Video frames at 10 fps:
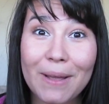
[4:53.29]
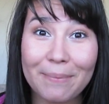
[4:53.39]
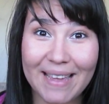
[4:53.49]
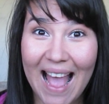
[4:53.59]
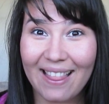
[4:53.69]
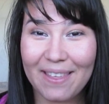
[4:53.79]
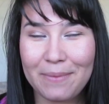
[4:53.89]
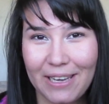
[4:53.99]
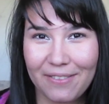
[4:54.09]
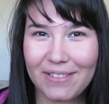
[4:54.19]
But yeah, let
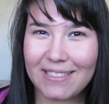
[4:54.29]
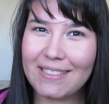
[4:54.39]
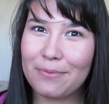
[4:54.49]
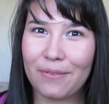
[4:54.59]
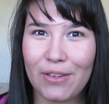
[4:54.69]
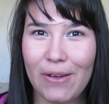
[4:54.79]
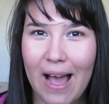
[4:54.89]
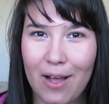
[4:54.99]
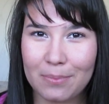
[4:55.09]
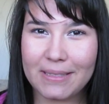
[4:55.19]
me know if this review
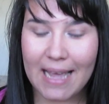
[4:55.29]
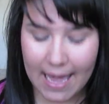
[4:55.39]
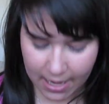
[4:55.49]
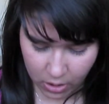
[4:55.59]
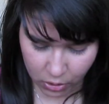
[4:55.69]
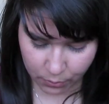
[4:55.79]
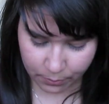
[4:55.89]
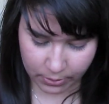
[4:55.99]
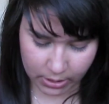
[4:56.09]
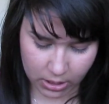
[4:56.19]
helped. I hope
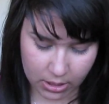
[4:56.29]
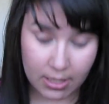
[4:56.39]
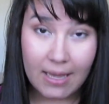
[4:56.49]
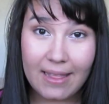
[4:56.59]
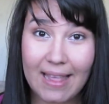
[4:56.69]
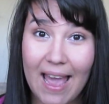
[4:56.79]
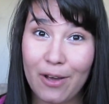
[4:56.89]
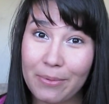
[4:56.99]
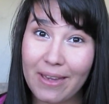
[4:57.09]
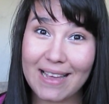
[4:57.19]

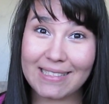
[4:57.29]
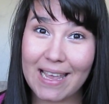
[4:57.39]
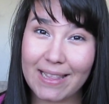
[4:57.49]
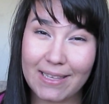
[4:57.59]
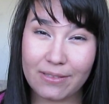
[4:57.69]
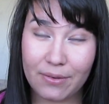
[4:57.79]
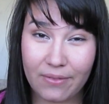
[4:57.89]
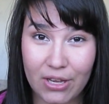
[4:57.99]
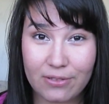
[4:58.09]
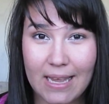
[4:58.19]
you guys like these
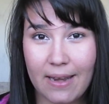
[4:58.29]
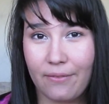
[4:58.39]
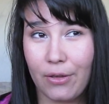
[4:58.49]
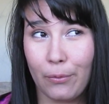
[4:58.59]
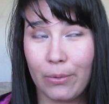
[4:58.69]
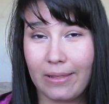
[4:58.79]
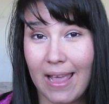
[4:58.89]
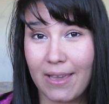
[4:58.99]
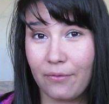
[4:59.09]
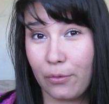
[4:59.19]
reviews, and if you would
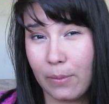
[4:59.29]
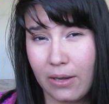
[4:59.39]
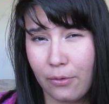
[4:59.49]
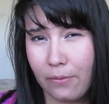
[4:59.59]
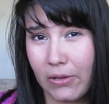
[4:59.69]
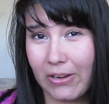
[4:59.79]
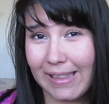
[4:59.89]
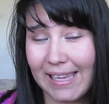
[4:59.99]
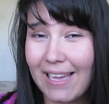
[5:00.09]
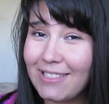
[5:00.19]
like for me to review
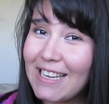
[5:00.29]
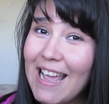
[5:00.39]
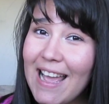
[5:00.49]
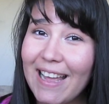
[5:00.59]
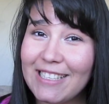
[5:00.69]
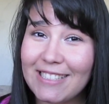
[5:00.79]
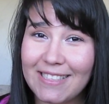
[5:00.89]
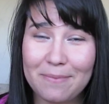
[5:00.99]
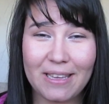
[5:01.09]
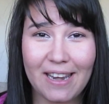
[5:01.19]
anything else, just
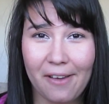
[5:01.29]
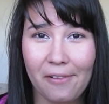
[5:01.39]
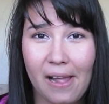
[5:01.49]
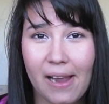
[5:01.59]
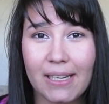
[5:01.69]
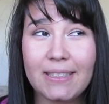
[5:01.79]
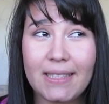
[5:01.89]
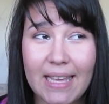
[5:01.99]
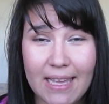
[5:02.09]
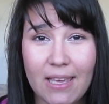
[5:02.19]
let me know.
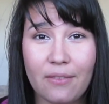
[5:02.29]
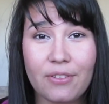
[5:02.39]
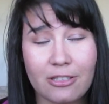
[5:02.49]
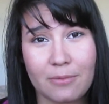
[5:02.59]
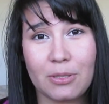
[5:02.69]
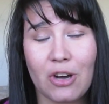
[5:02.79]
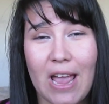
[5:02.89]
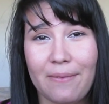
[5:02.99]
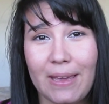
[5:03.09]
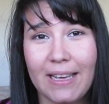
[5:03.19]
And thank you for
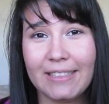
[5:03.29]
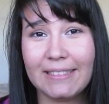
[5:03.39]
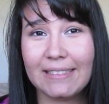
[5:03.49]
subscribing.